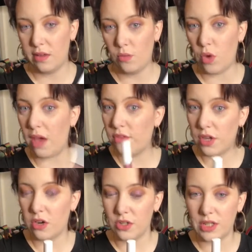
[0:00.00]
whatever
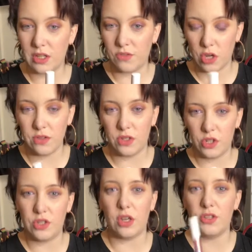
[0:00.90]
the glosses I've chosen
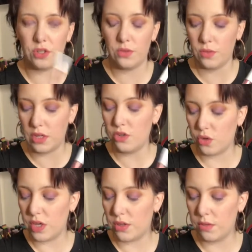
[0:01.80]
to use. I do
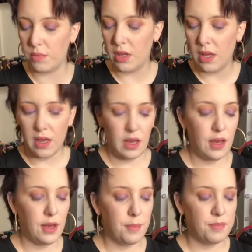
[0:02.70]
enjoy them,
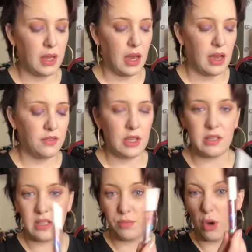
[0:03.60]
and
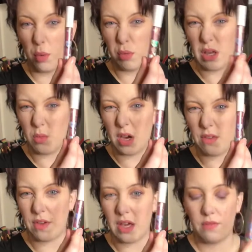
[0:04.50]
this is probably my
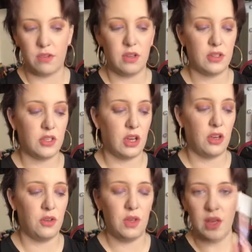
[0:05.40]
favourite,
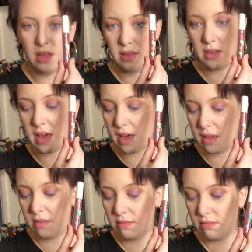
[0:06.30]
so yeah,
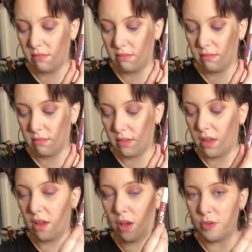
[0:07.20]

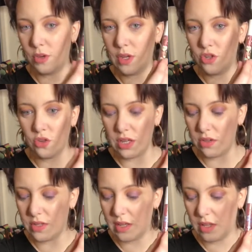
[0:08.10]
I'm going to enjoy
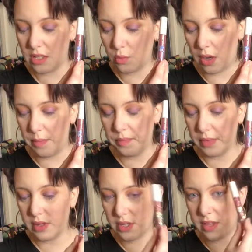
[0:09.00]
using this one.
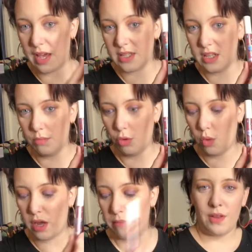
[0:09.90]
So that's number
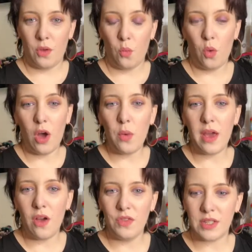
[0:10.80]
1. While
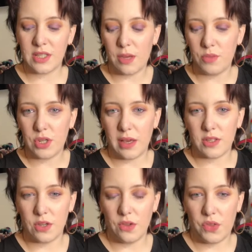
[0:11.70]
we're on the
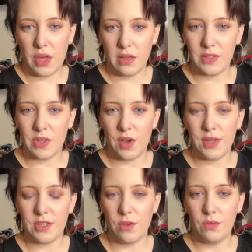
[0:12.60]
subject of things I
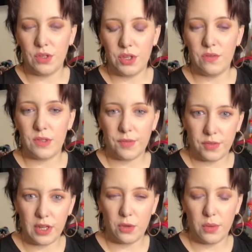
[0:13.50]
don't use
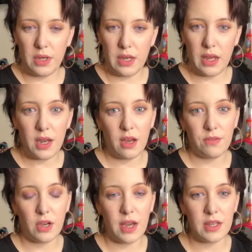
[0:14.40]
frequently
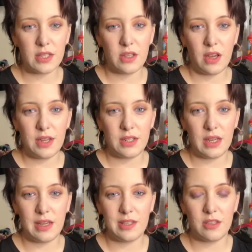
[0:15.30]
enough, I
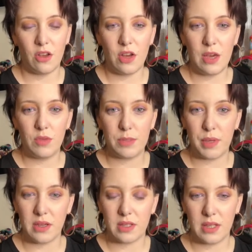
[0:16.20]
decided that I would
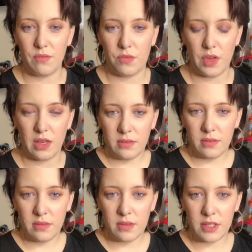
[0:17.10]
pick something
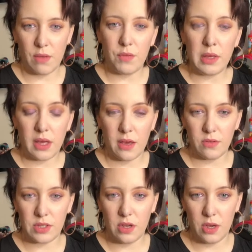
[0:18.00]
something
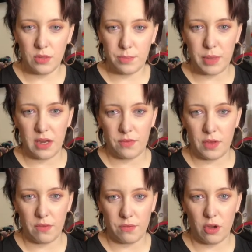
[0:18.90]
else that I would
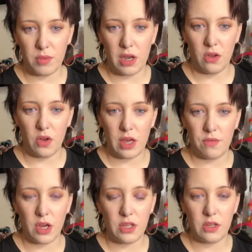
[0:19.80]
benefit from a lot
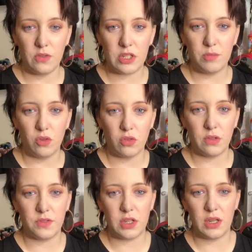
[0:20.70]
if I used more
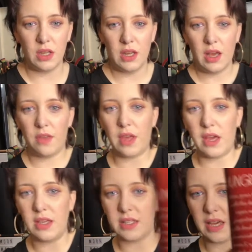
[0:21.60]
often, and
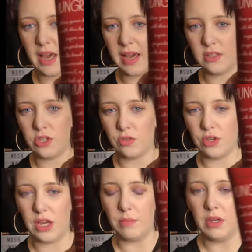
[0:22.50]
that is a hand
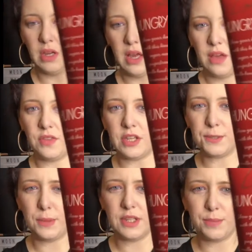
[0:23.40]
cream.
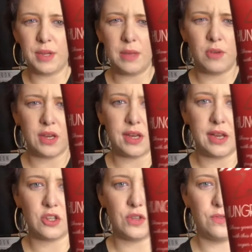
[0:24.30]
This one has been in my
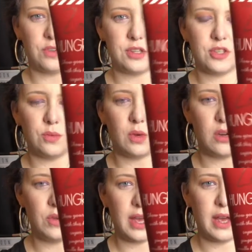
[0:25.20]
collection for a little
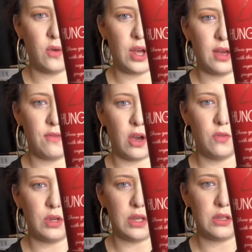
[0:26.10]
while now, and I've
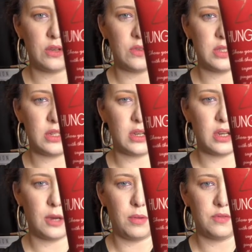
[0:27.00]
only used it a
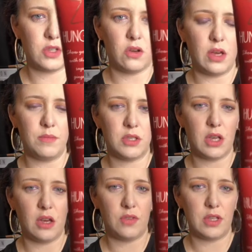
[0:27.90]
couple of times,
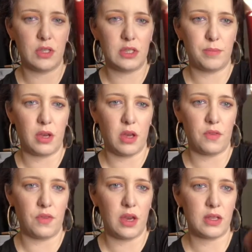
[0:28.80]
so this is
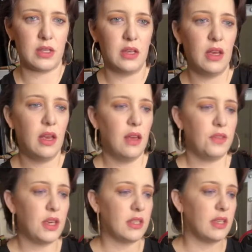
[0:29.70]
perfect.
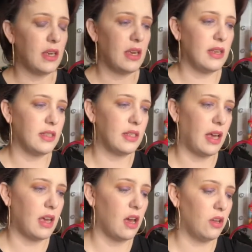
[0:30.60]
This is
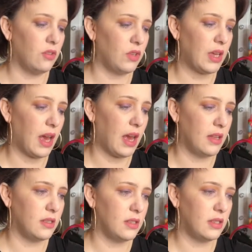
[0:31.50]
a Hungry
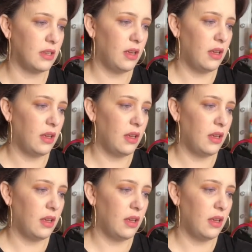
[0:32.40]
Hands